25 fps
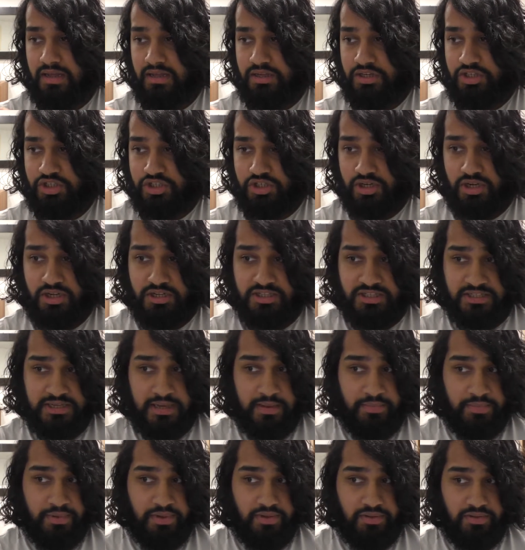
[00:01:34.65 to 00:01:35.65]
Shah
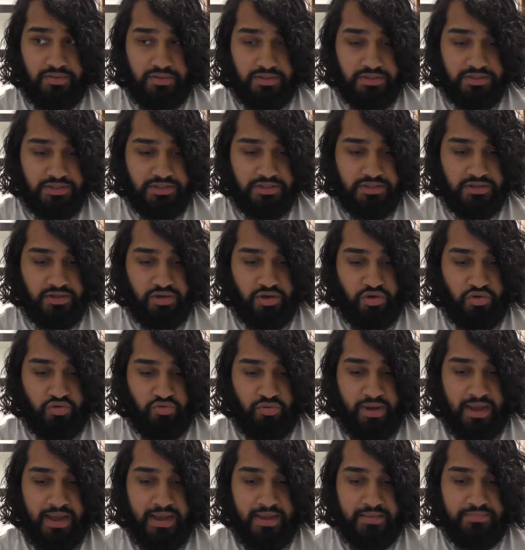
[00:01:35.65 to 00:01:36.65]
Samuels
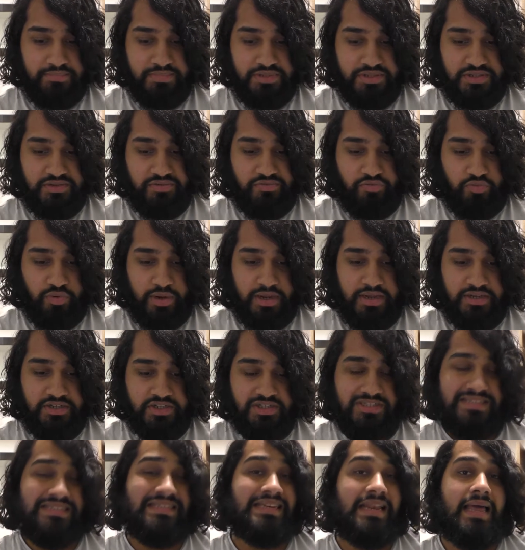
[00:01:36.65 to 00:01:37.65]
grabs
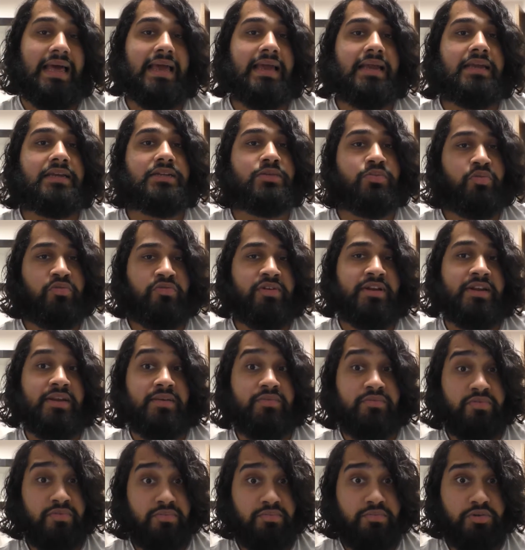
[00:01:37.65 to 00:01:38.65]
Frazier's leg to prevent
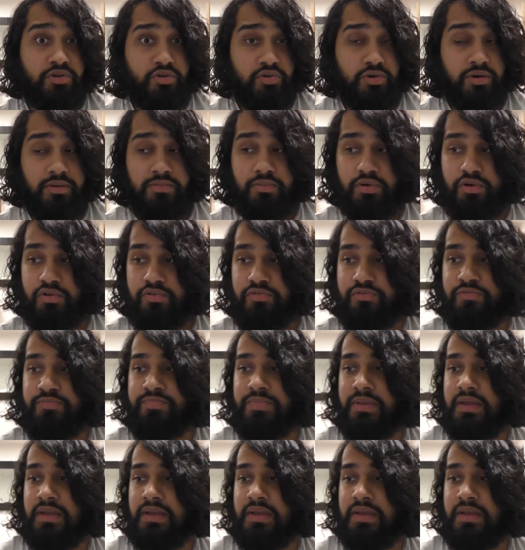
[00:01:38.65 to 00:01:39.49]
him from doing a move.